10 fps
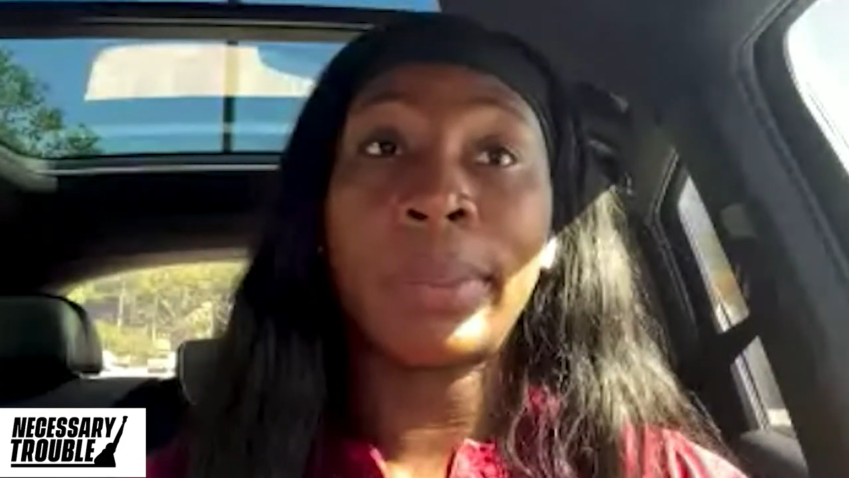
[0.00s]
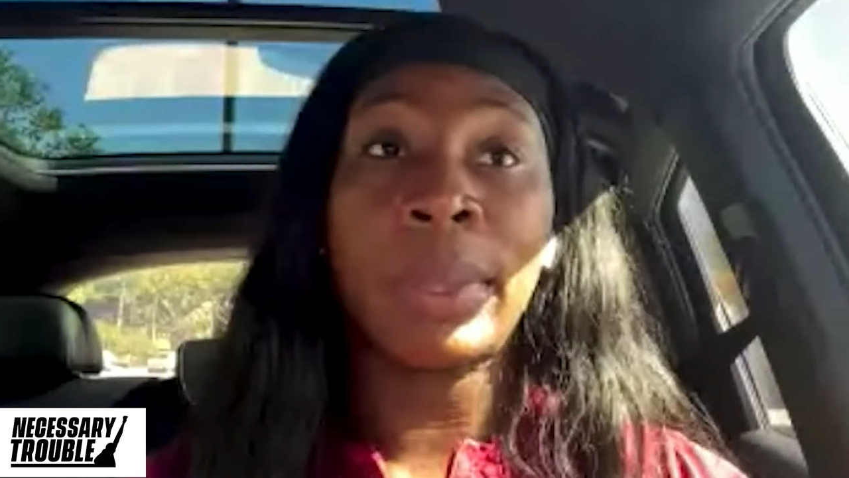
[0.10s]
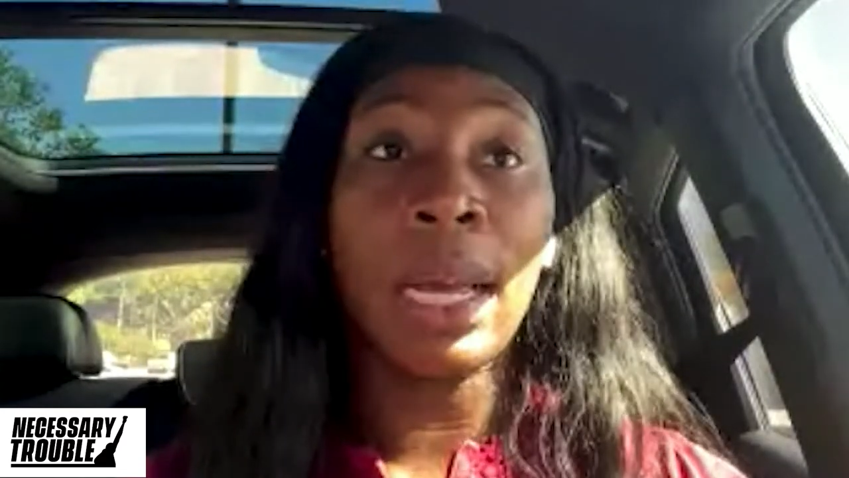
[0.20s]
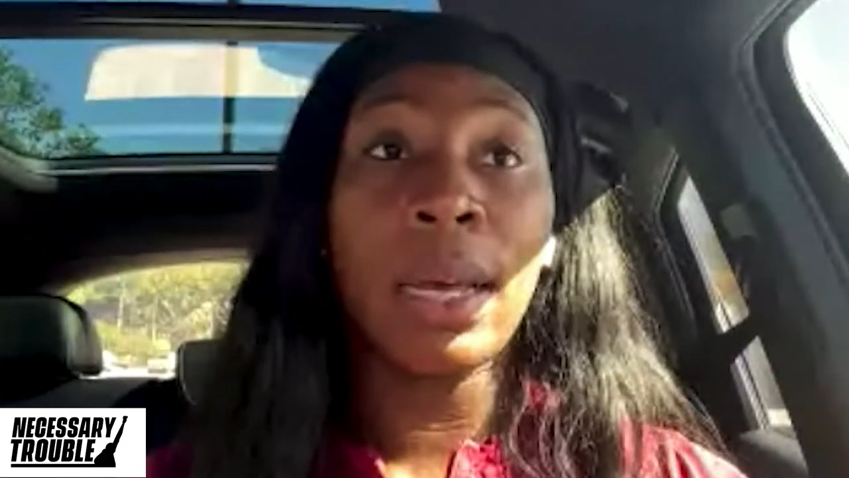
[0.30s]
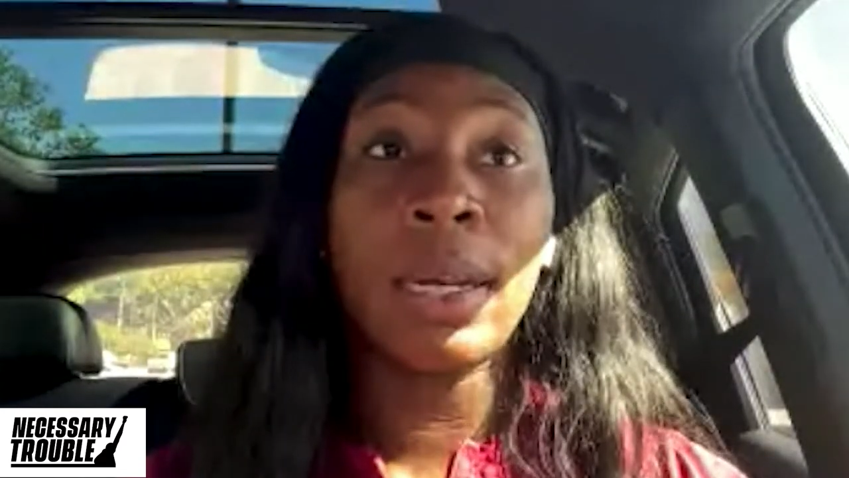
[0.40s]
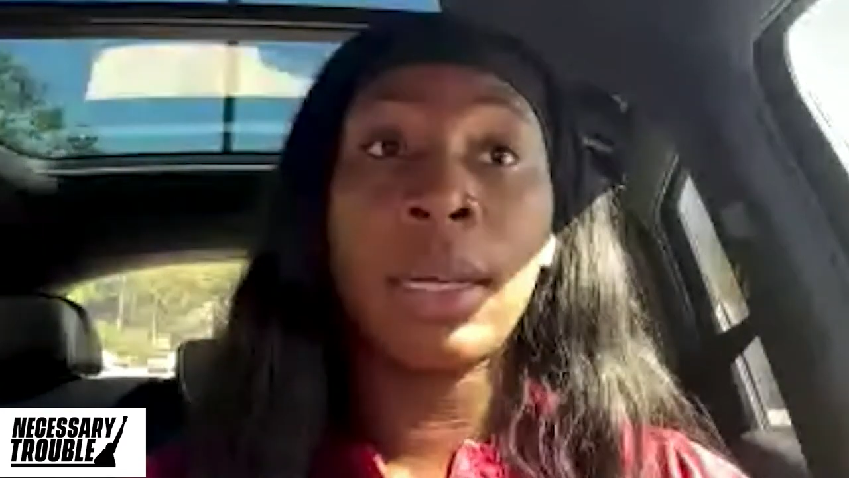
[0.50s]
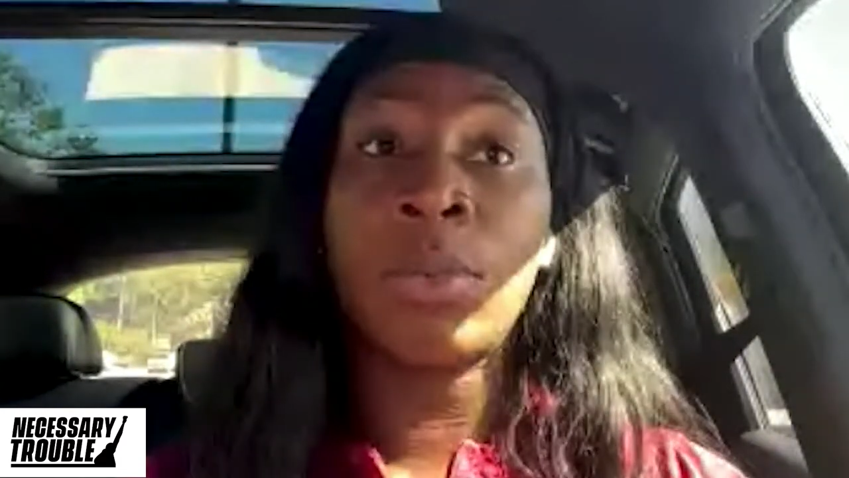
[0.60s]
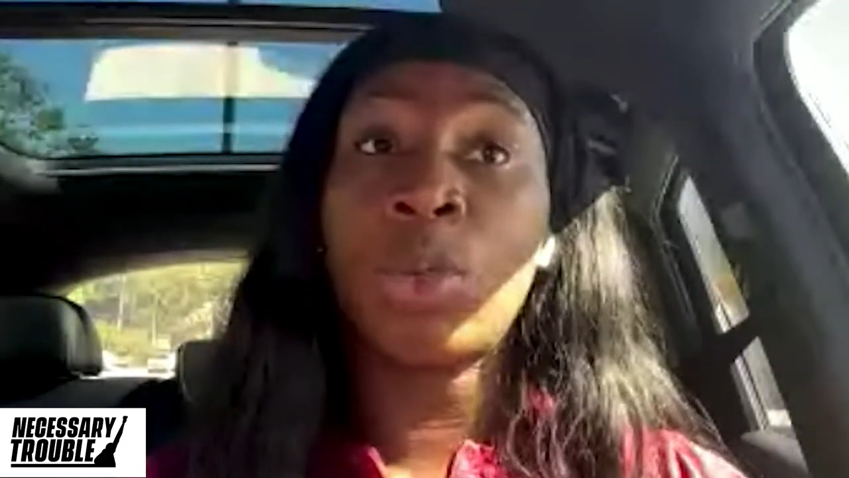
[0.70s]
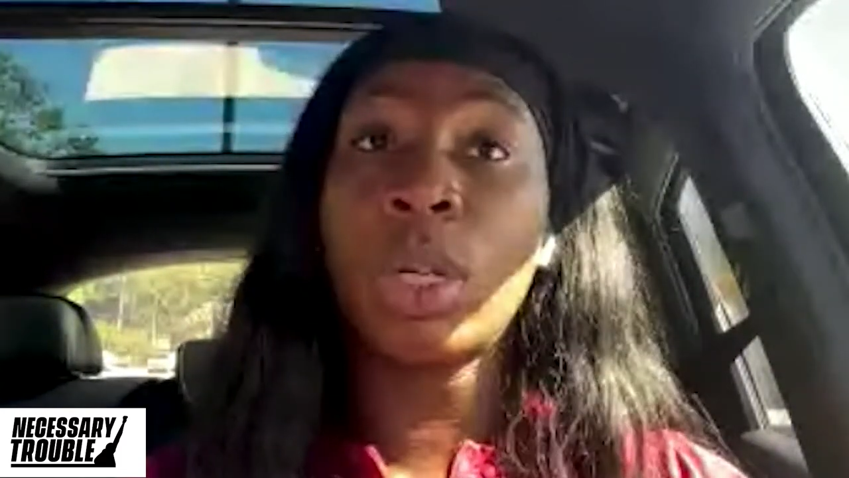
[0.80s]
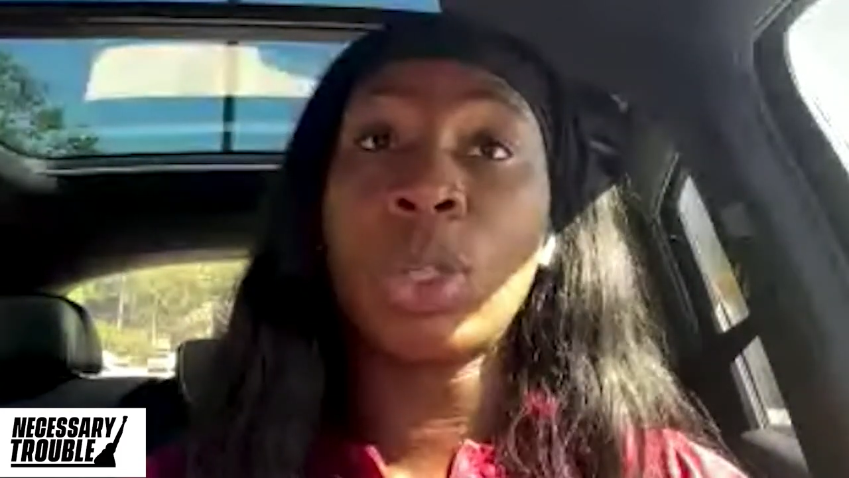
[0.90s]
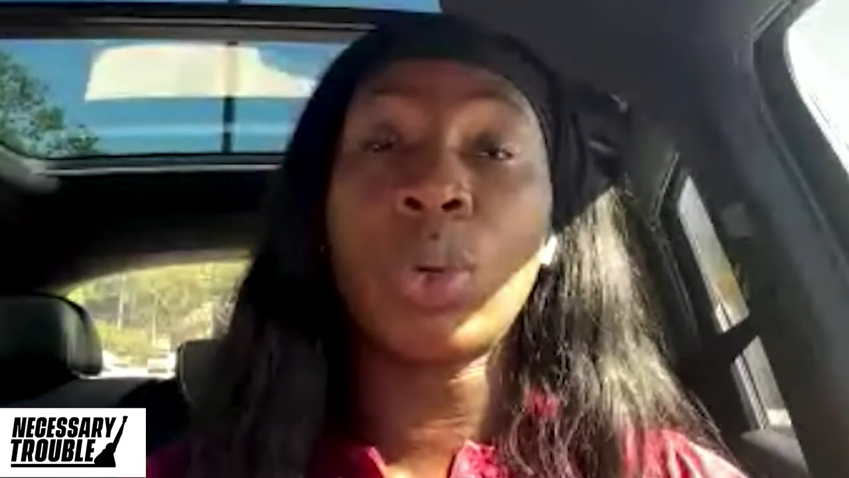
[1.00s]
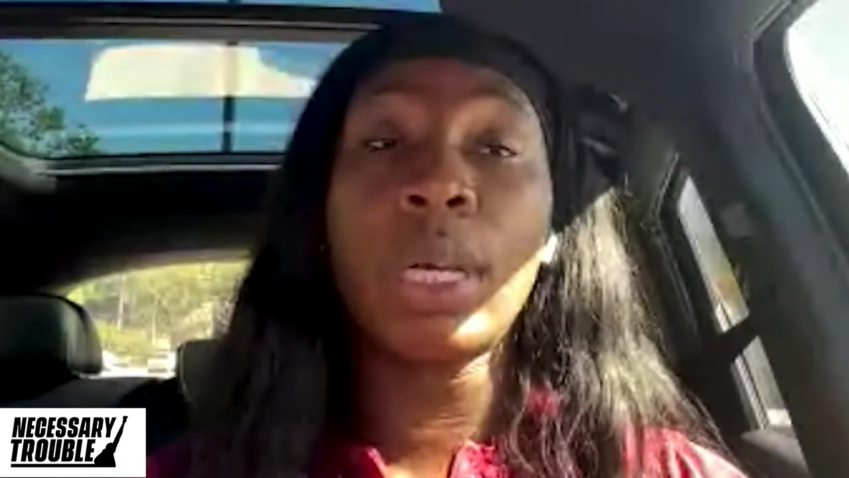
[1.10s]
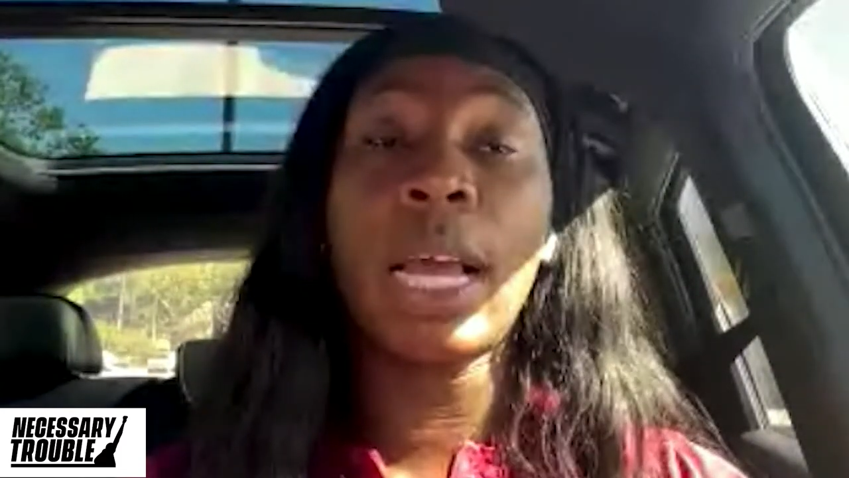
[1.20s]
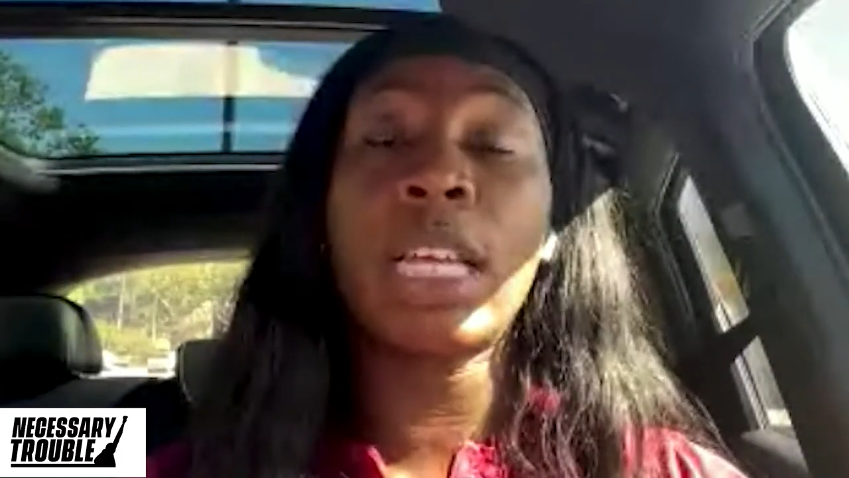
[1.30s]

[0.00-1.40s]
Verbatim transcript: yeah, 2020